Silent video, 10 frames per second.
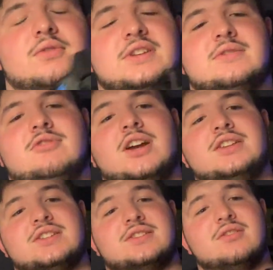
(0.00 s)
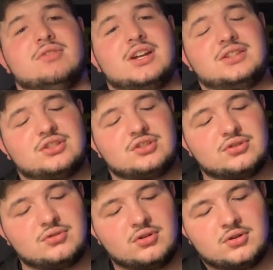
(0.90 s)
reason why I just don't like the
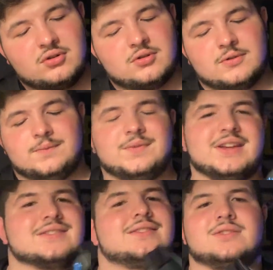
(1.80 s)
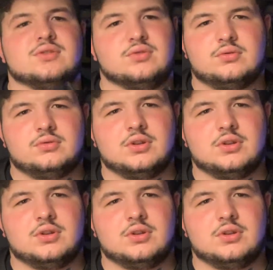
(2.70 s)
shoe is the Duke.